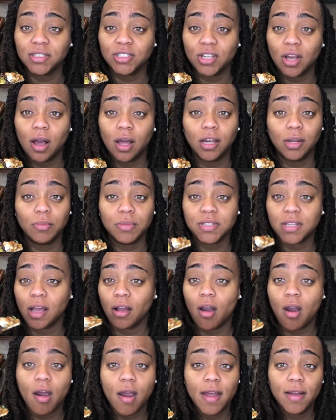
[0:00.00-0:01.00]
y'all, and it was like,
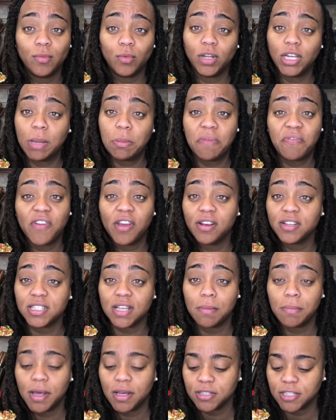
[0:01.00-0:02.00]
all right, well, let me figure
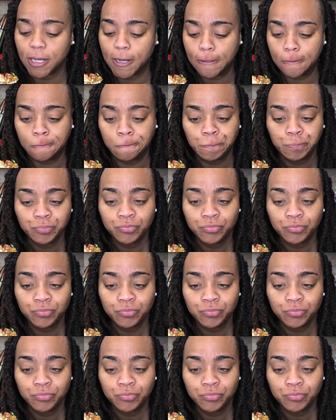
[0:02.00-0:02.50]
something else out.